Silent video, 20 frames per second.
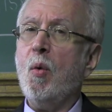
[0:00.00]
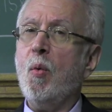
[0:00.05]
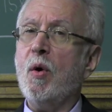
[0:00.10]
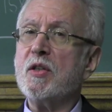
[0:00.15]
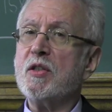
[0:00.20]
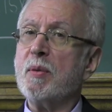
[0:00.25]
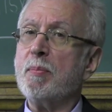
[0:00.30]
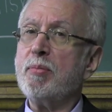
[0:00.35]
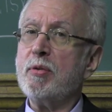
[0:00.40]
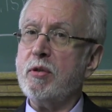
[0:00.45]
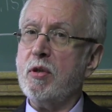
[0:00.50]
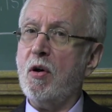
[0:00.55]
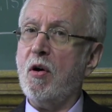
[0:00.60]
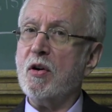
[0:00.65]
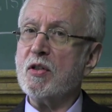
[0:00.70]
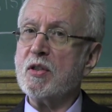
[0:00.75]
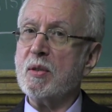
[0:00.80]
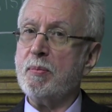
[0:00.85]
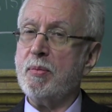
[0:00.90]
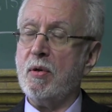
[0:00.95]
was a
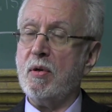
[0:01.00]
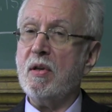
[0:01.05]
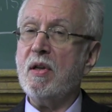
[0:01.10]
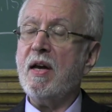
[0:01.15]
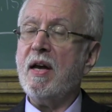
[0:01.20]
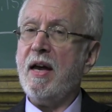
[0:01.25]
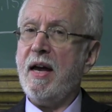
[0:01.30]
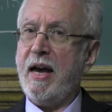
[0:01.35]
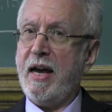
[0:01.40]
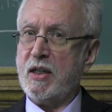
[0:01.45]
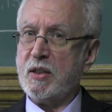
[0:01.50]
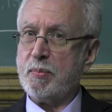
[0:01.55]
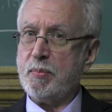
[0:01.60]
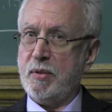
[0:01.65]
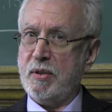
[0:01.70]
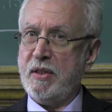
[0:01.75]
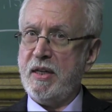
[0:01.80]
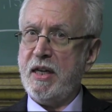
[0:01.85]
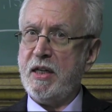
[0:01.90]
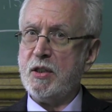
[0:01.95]
plausible
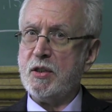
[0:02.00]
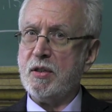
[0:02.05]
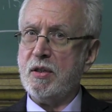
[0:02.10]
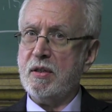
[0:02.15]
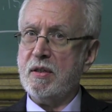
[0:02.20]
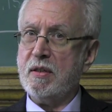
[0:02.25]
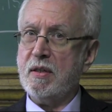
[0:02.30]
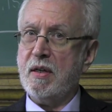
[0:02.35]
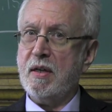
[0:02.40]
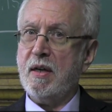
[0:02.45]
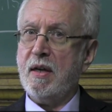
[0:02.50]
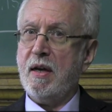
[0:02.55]
explanation.